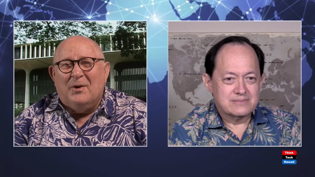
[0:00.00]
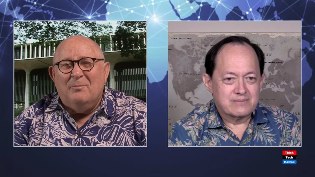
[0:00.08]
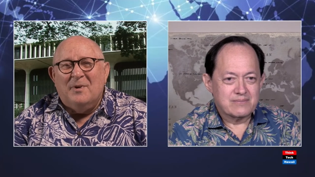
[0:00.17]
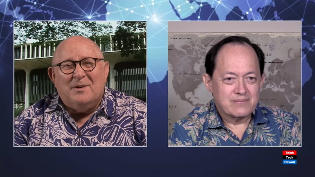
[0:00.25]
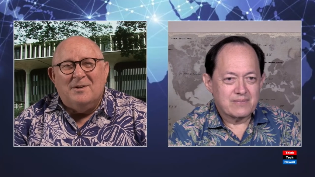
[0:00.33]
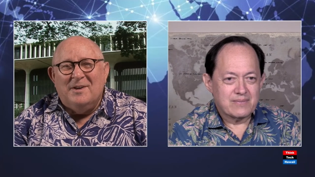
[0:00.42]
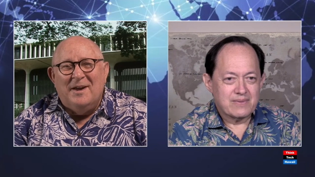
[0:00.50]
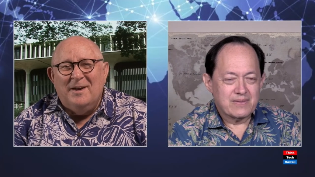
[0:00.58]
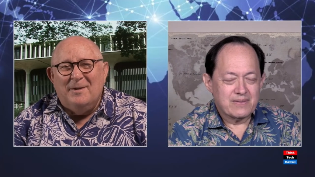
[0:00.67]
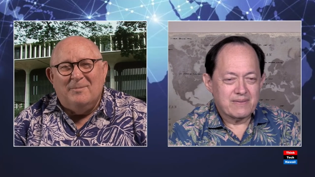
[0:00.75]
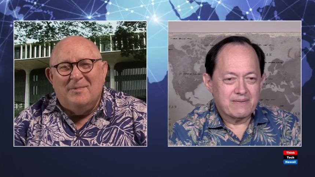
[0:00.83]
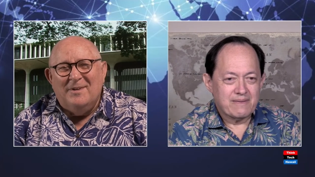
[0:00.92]
Speaker 1: our middle
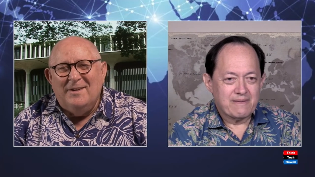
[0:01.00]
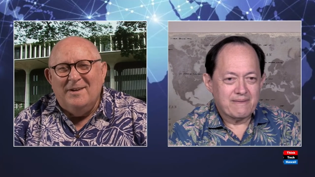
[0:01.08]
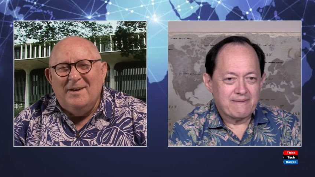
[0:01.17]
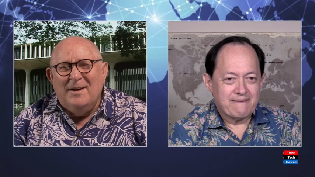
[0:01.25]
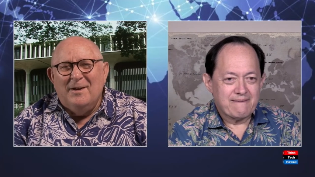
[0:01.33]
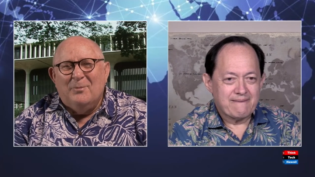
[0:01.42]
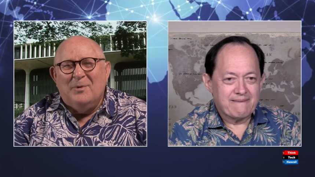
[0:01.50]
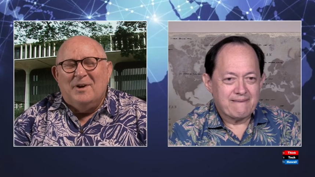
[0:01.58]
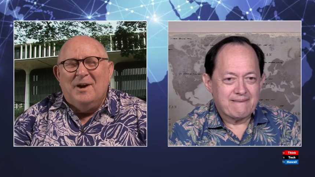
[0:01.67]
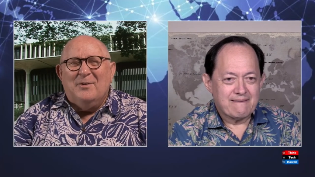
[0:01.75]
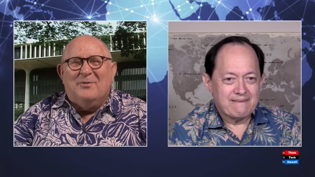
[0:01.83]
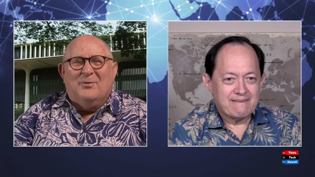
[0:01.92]
name we
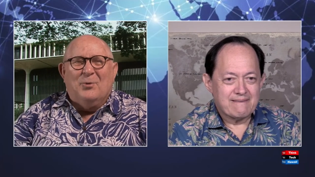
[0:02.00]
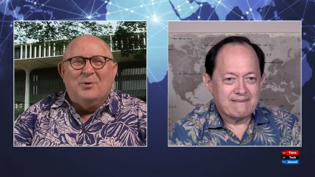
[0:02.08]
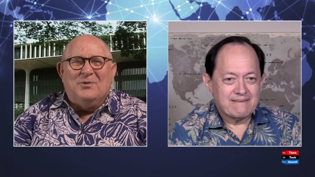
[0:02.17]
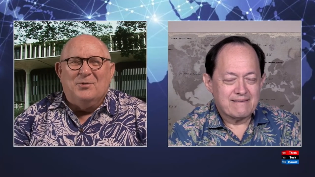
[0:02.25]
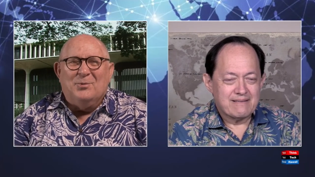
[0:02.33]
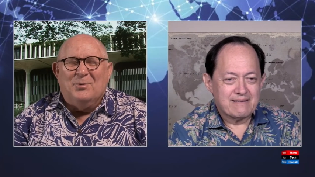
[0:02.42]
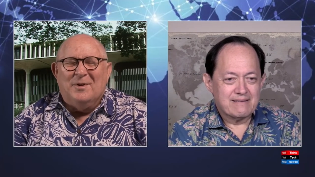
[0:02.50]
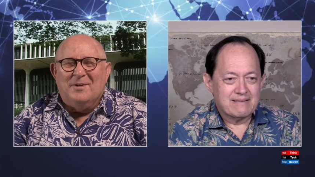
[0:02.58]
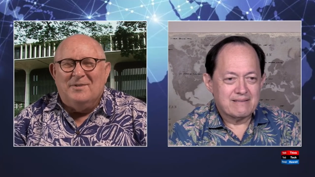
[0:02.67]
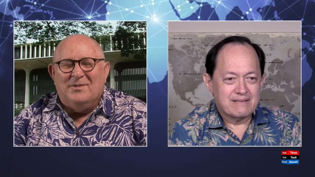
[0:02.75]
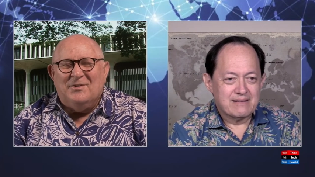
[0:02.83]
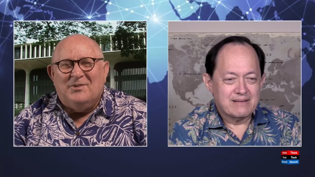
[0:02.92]
can't afford to
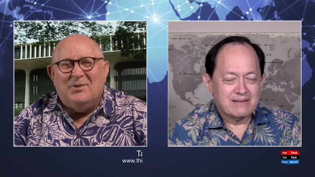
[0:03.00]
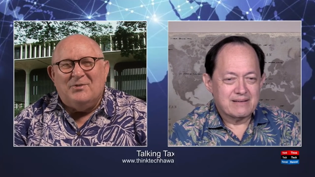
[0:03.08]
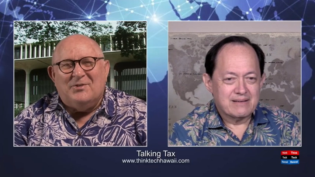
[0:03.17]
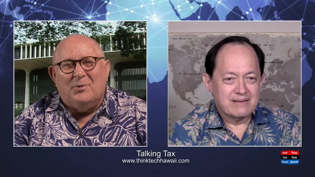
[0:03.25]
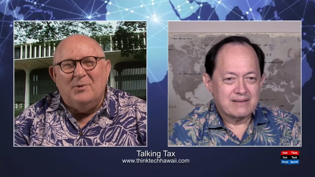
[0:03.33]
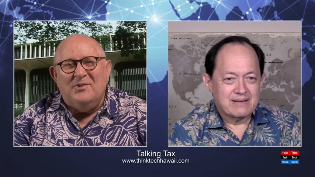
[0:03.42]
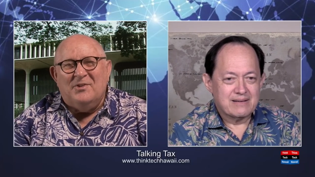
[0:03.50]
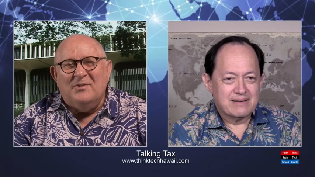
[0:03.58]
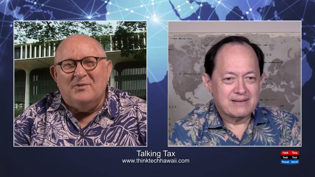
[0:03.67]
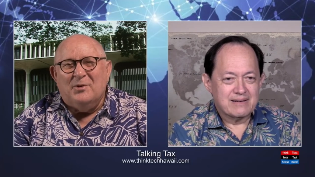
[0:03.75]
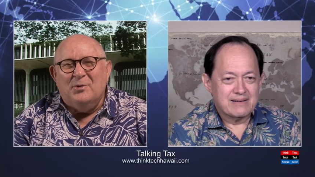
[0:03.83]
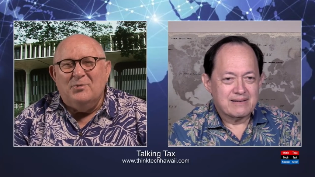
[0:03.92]
uh, start
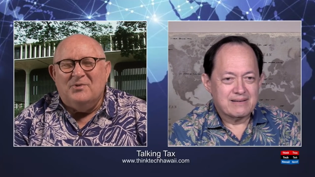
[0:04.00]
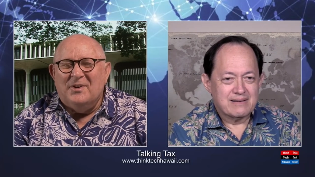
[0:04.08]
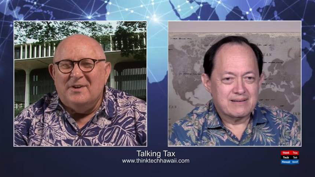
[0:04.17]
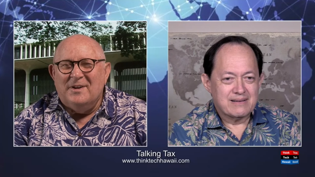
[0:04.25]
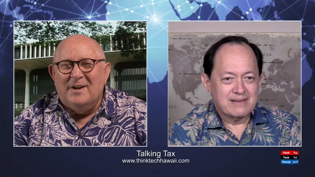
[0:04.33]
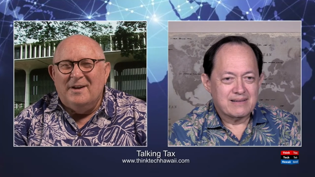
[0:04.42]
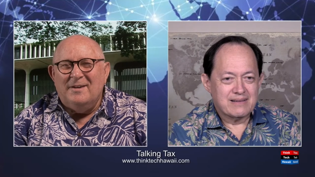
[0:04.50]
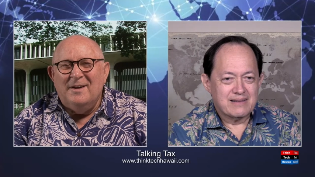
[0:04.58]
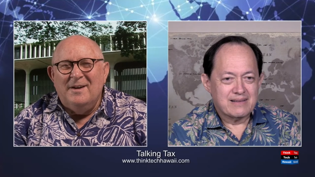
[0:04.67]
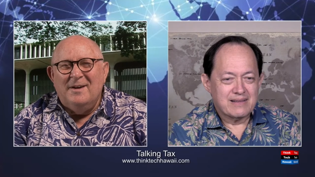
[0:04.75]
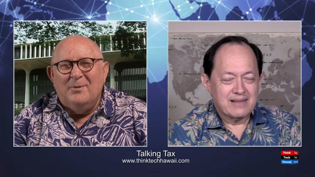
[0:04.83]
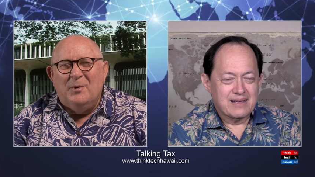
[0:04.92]
squeezing the goose on that.
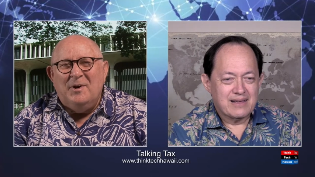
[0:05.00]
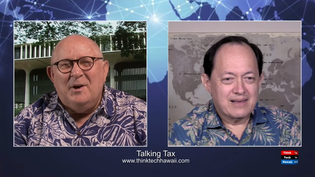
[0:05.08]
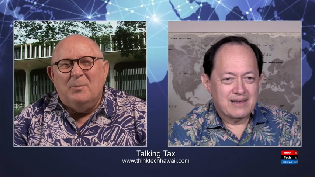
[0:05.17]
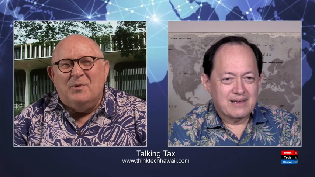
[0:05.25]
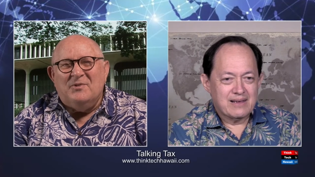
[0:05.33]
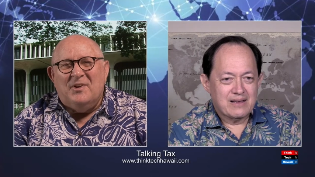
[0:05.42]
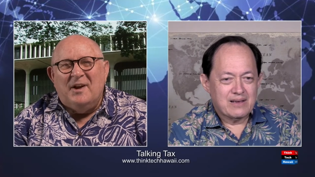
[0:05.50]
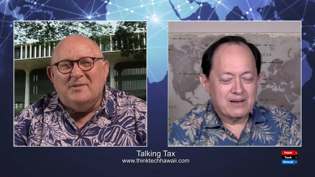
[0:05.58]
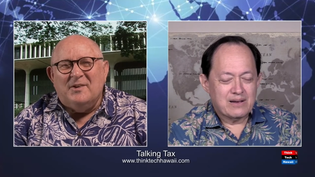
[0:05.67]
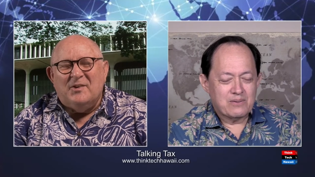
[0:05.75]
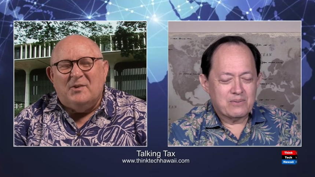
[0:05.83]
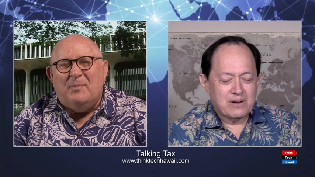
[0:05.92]
We need to
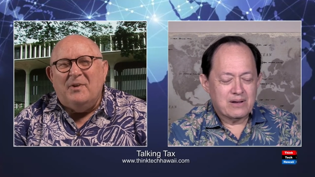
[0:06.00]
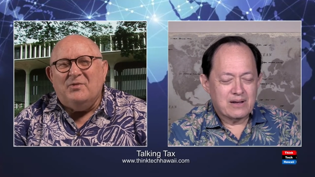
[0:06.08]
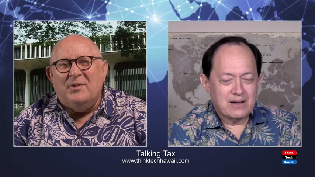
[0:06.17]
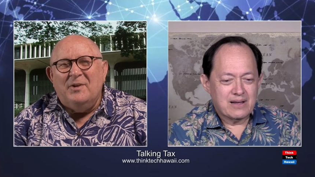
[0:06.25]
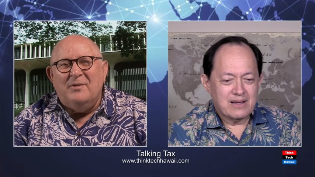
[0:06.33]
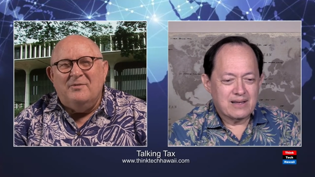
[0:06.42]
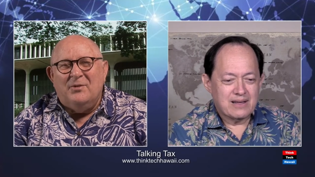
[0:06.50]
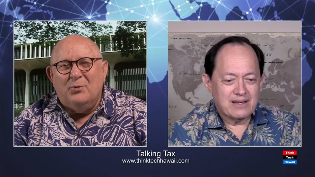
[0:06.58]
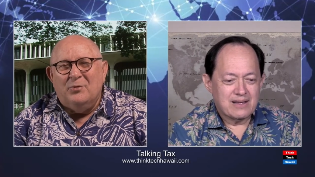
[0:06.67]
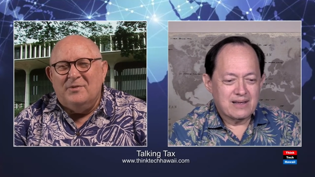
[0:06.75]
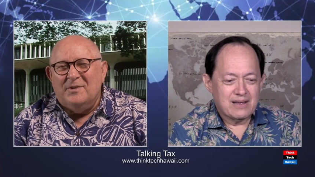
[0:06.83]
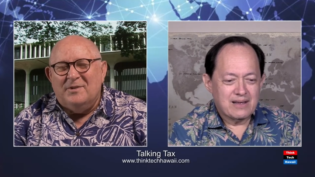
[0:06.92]
protect it, especially in
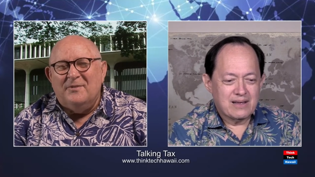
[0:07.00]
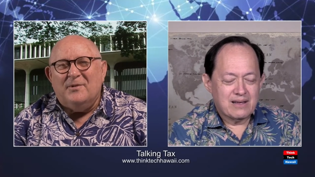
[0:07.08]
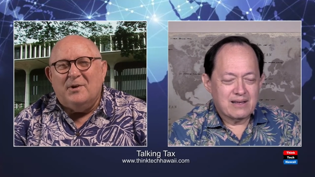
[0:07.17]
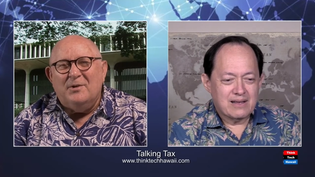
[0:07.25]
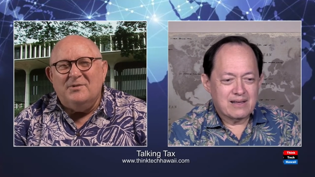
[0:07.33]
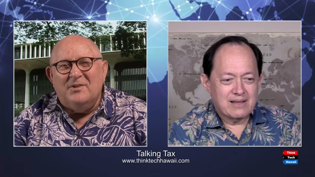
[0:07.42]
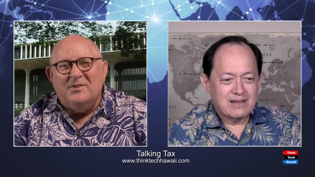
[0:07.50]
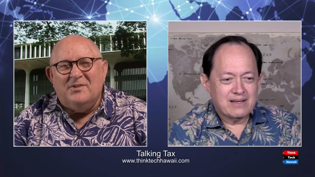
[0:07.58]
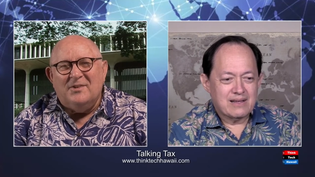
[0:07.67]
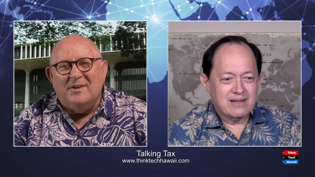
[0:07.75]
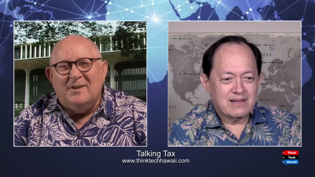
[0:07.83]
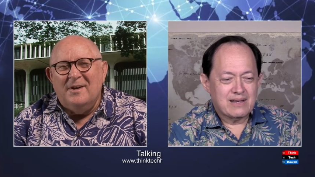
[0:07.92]
view of the
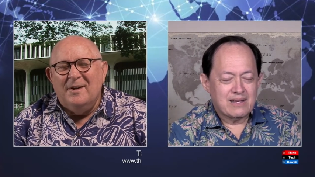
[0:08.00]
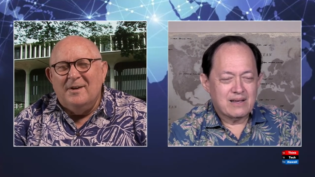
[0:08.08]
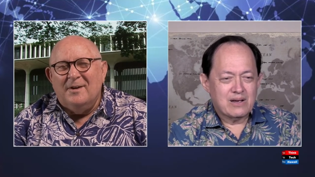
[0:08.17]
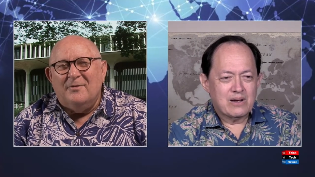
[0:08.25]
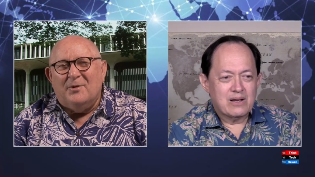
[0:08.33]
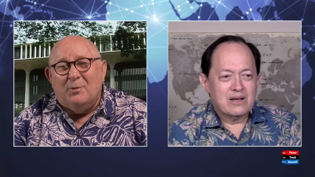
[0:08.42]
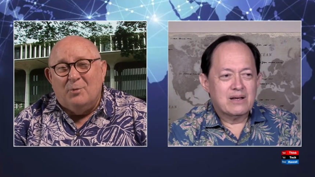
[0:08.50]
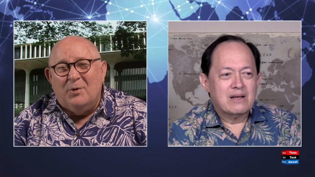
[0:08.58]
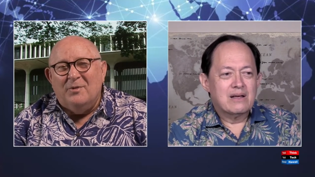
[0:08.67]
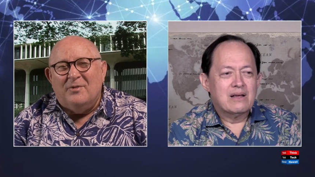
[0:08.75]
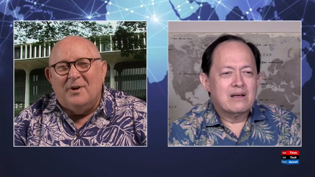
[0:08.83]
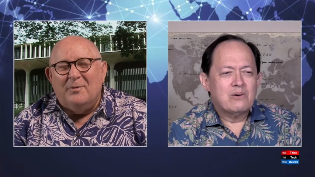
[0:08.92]
difficulties uh, of
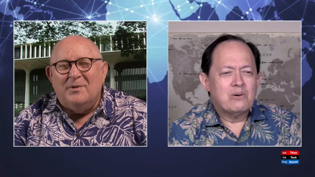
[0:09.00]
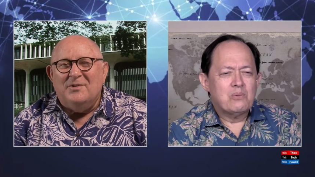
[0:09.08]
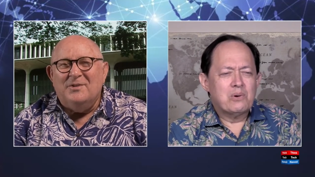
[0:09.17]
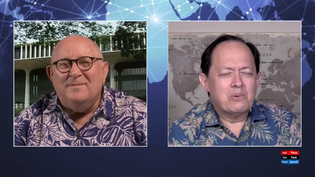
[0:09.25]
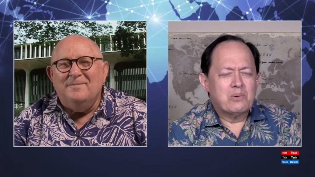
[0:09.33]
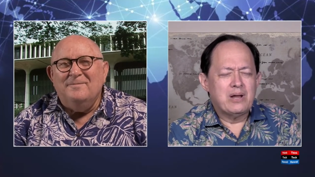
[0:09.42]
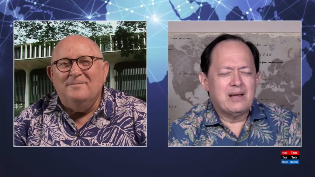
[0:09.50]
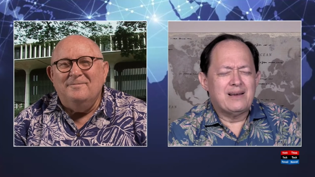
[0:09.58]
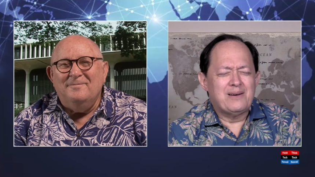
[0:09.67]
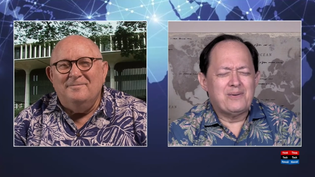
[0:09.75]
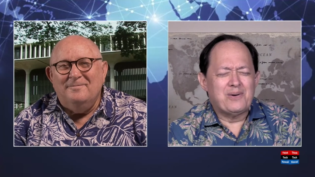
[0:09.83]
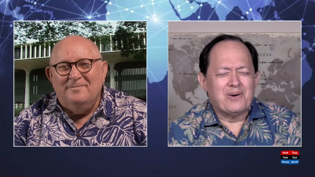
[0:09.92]
coronavirus. We're, we're,